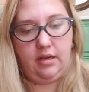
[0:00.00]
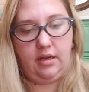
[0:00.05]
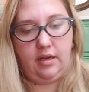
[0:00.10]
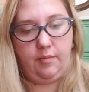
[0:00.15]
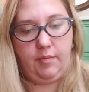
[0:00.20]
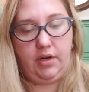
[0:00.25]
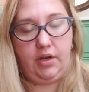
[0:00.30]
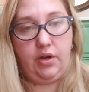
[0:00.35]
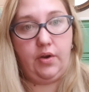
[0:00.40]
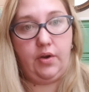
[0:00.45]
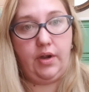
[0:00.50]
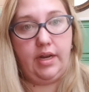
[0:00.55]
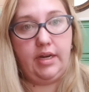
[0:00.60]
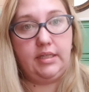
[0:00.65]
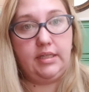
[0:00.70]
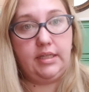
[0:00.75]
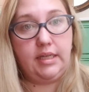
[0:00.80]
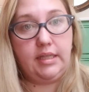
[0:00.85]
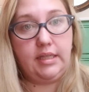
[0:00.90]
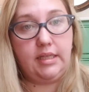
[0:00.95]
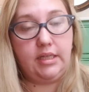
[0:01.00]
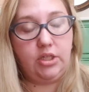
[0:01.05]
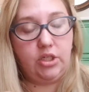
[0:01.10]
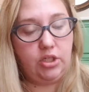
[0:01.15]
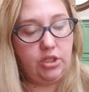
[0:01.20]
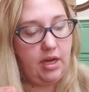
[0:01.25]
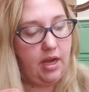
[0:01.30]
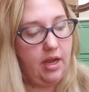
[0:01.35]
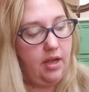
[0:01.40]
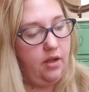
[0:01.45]
I'm going to go ahead and take this
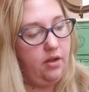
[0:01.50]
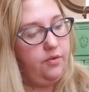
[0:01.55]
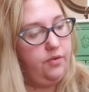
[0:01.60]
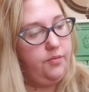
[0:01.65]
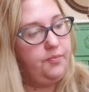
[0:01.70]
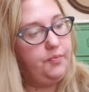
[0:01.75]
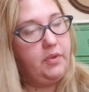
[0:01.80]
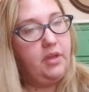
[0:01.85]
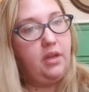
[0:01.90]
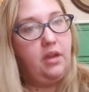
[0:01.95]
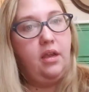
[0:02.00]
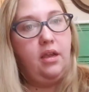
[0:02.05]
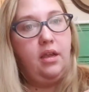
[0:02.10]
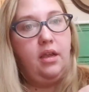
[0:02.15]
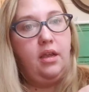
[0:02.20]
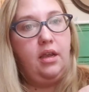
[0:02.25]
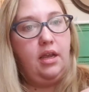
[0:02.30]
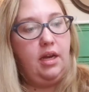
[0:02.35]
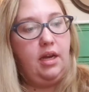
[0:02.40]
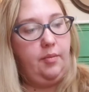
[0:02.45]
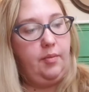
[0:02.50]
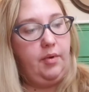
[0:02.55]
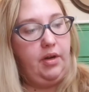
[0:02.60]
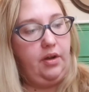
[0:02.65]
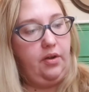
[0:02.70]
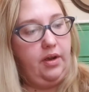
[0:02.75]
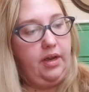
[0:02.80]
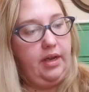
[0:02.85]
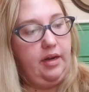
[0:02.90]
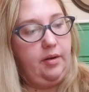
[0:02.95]
Shell, and I'm going
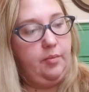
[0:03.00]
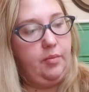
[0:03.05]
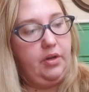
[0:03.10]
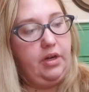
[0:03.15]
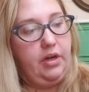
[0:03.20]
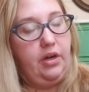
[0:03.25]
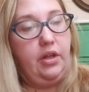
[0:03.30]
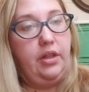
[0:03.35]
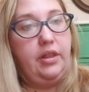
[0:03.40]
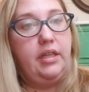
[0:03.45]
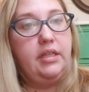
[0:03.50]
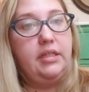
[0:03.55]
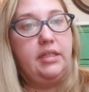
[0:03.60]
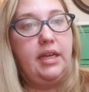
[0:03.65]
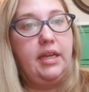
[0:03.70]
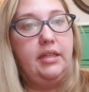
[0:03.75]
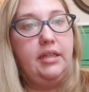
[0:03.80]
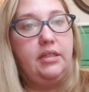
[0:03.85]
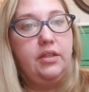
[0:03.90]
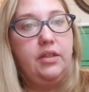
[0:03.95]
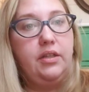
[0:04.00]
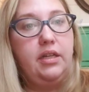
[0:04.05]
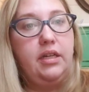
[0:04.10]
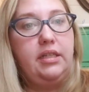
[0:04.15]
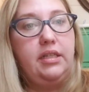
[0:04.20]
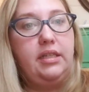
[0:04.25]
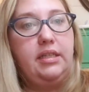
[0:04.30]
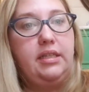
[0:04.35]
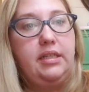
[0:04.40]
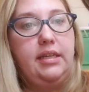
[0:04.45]
to go ahead and put it on this side so that
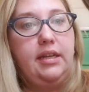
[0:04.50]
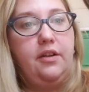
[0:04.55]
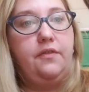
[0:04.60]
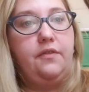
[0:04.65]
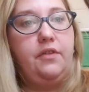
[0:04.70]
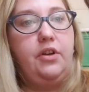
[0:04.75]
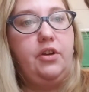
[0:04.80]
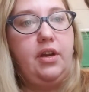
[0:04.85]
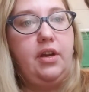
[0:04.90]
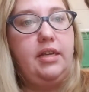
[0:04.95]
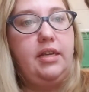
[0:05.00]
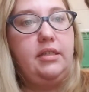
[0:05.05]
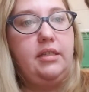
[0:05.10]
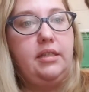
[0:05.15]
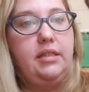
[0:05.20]
it's easier for you guys